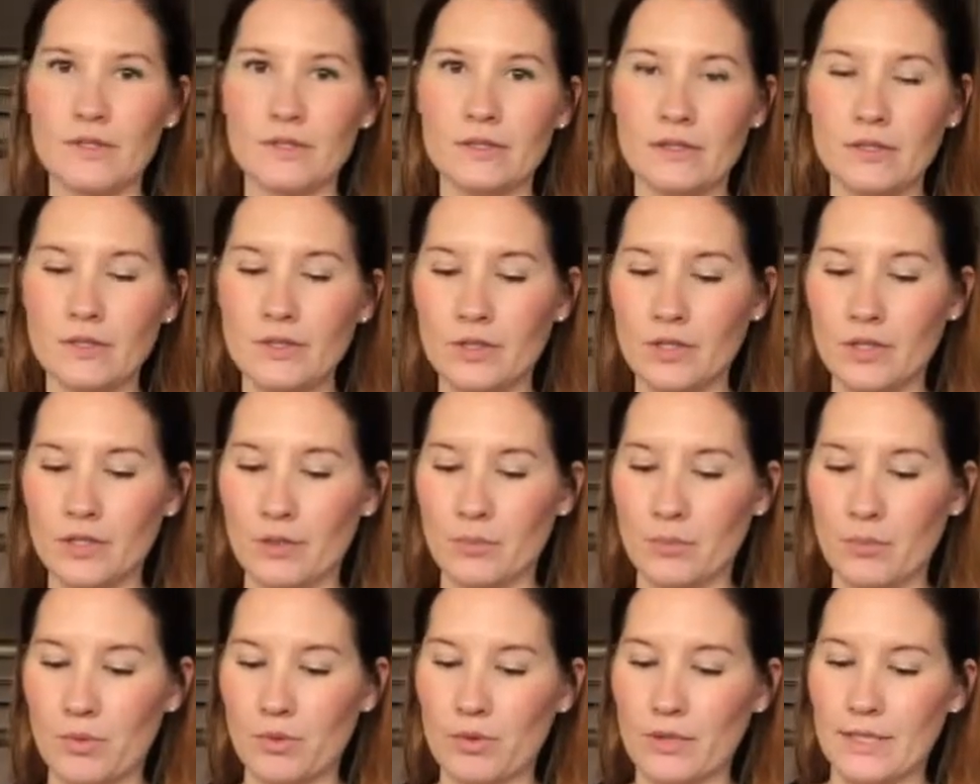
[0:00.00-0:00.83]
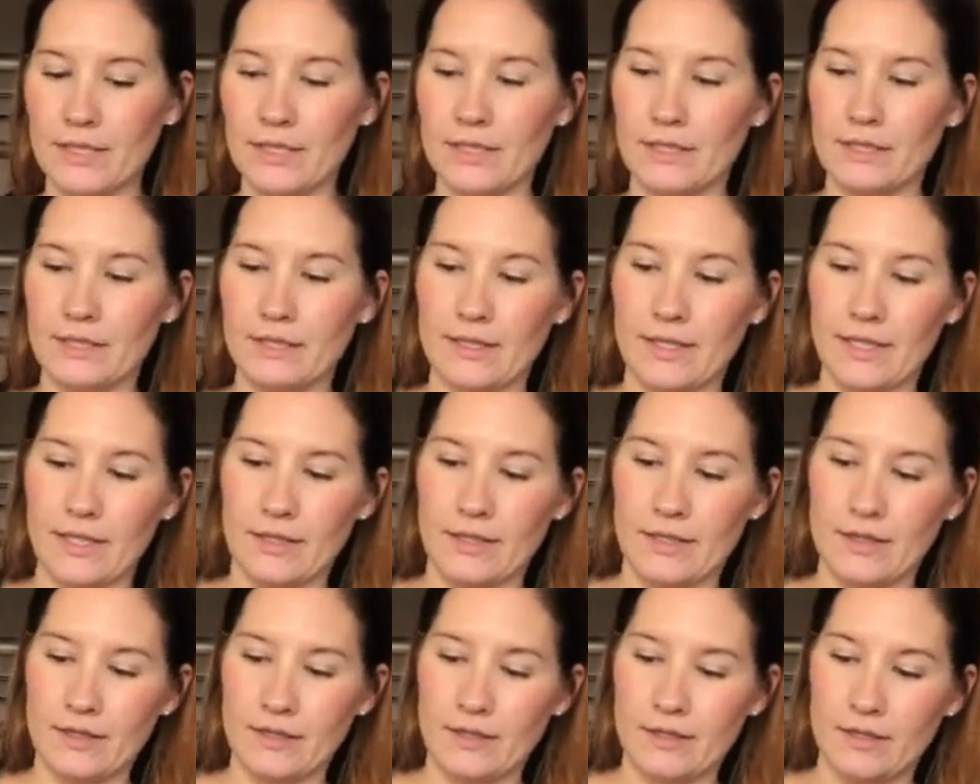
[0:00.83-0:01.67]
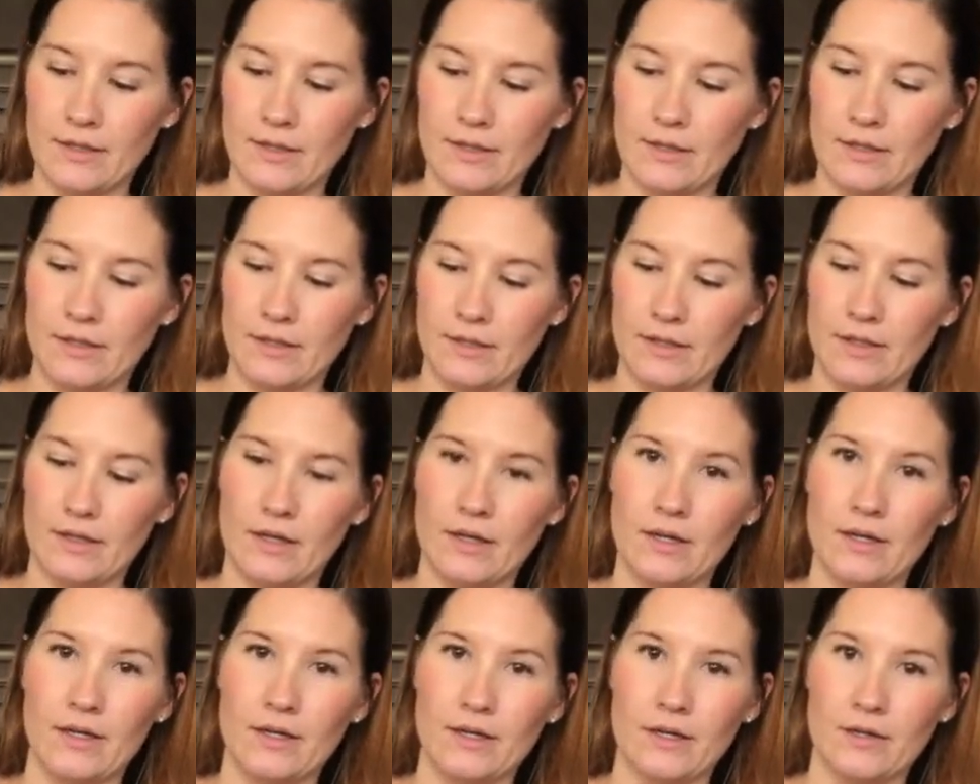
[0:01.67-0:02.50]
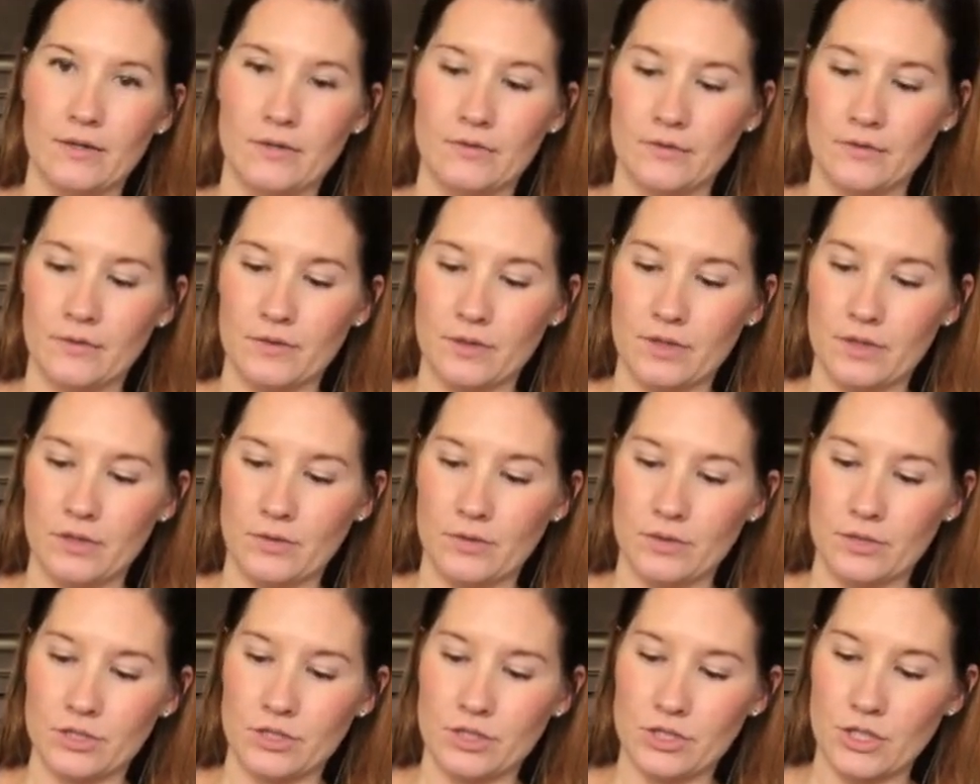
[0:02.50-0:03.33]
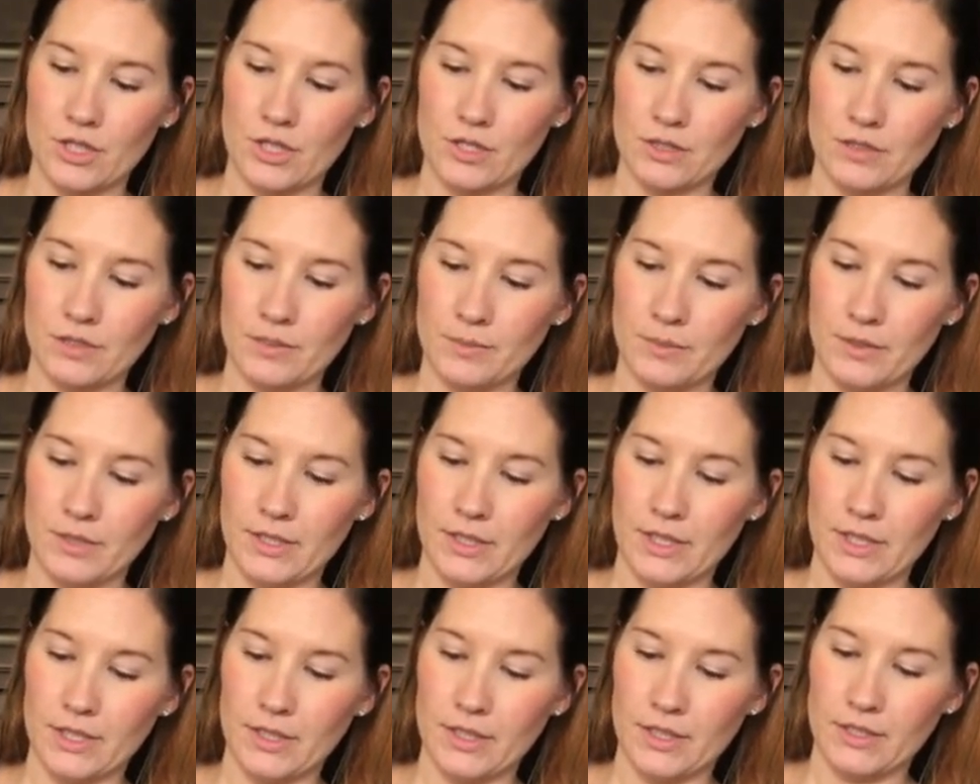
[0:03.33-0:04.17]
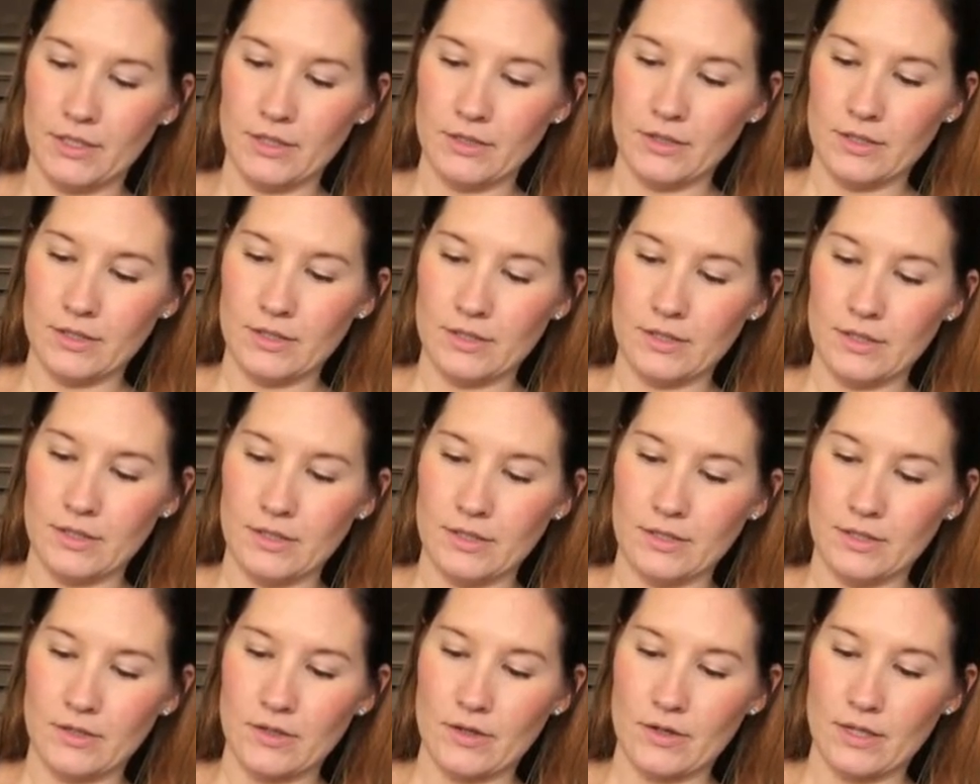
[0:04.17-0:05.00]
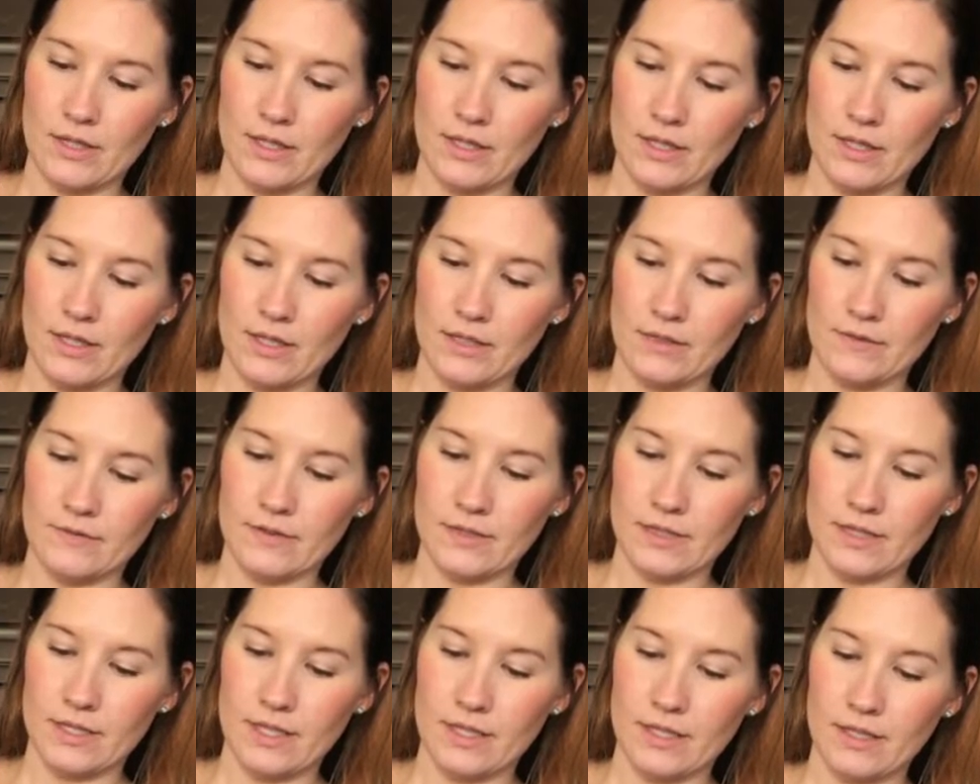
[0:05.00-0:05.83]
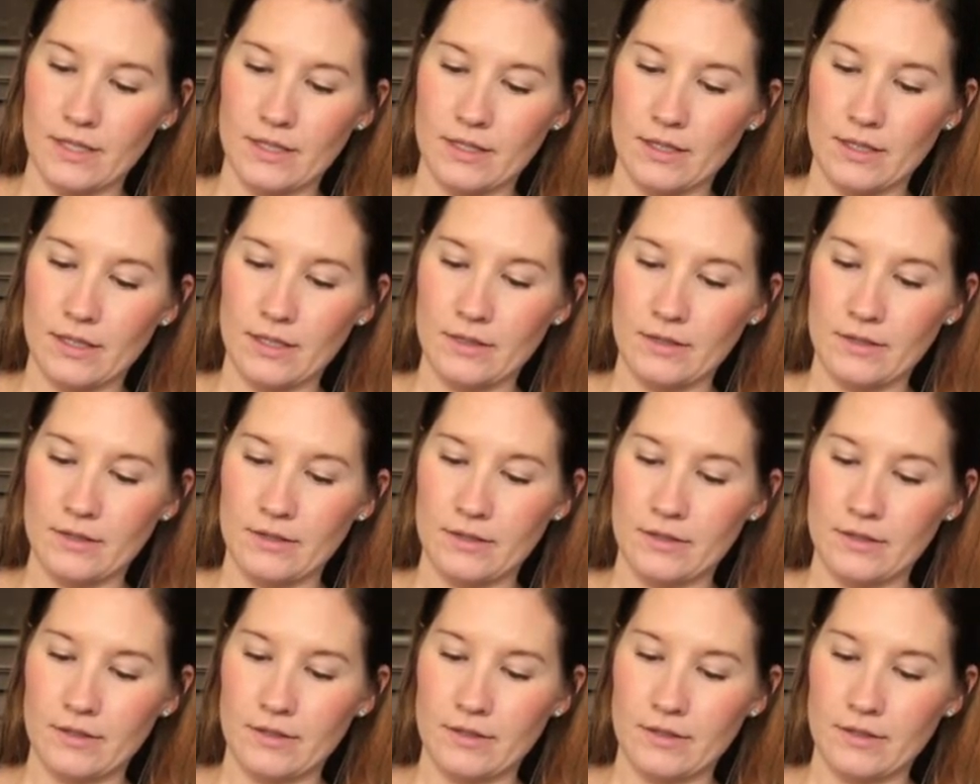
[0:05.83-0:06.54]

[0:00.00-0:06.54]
Then you're going to pour in a layer of your chocolate pudding, and you can see it's already kind of setting there.